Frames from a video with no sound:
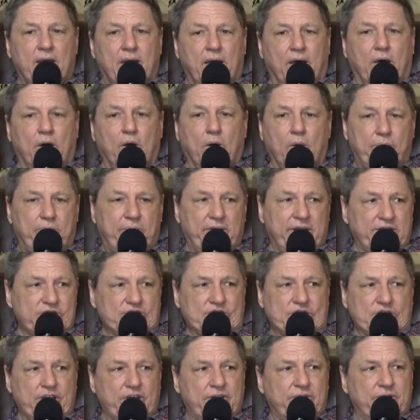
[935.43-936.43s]
hoping
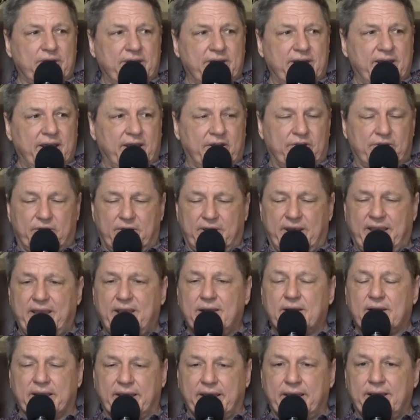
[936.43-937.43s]
she could get her
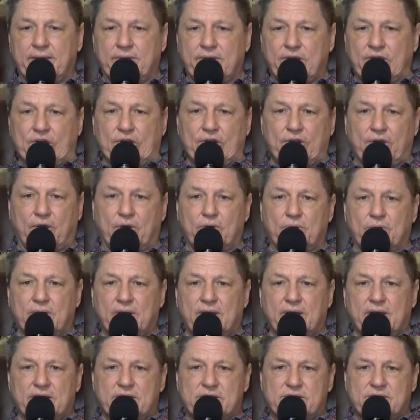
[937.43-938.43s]
healing, you know.
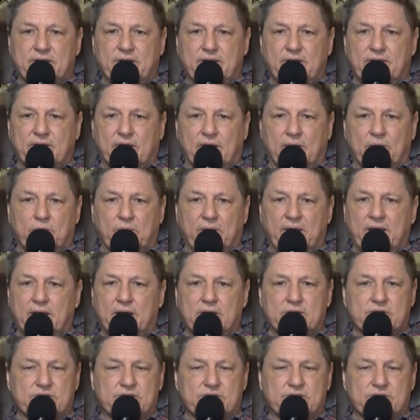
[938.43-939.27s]
She thought, well,